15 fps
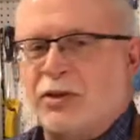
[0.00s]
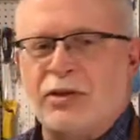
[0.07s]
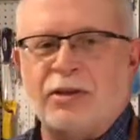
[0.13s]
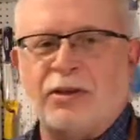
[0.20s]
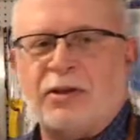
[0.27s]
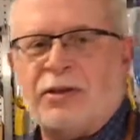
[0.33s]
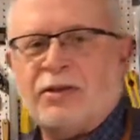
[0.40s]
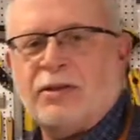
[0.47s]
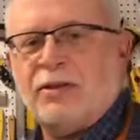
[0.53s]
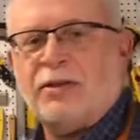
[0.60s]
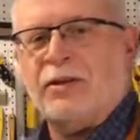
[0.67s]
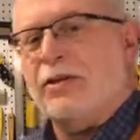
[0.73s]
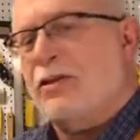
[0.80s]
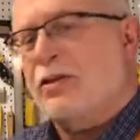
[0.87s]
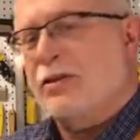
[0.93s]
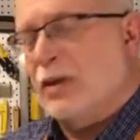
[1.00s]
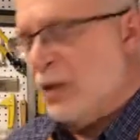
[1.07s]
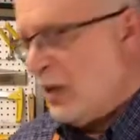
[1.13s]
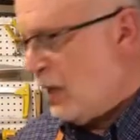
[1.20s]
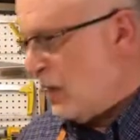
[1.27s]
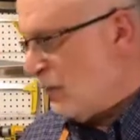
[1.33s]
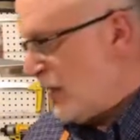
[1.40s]
easy, doesn't it? And then you
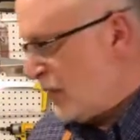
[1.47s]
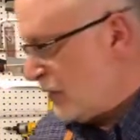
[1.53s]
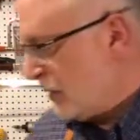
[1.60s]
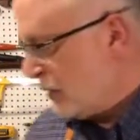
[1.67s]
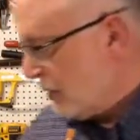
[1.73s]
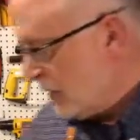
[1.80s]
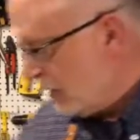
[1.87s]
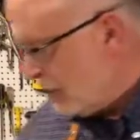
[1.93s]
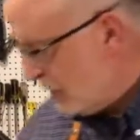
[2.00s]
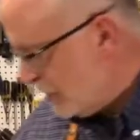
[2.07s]
basically